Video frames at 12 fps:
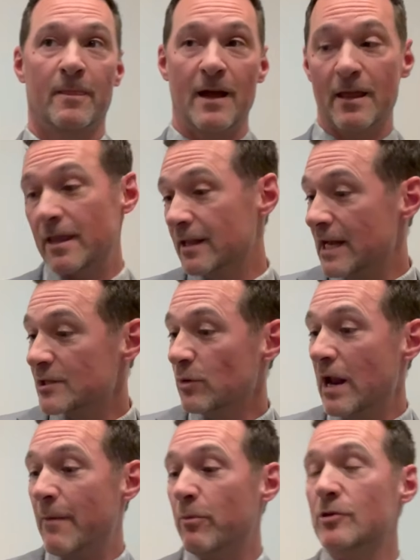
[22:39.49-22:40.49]
I think that's what
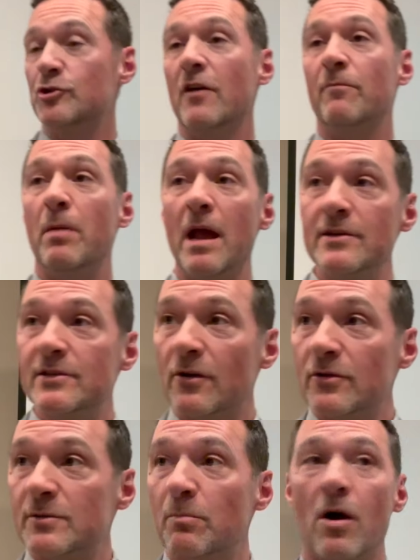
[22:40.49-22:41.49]
happened with Jeff
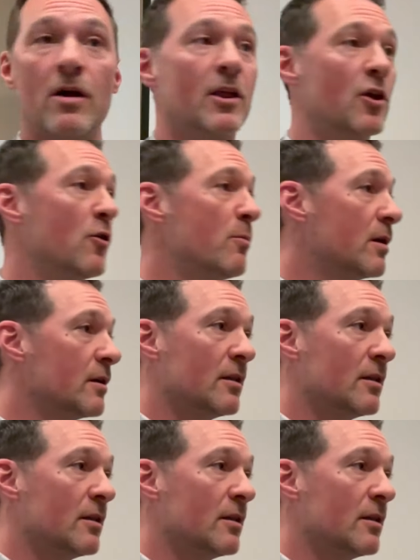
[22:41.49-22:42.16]
Bezos, Mark Cuban,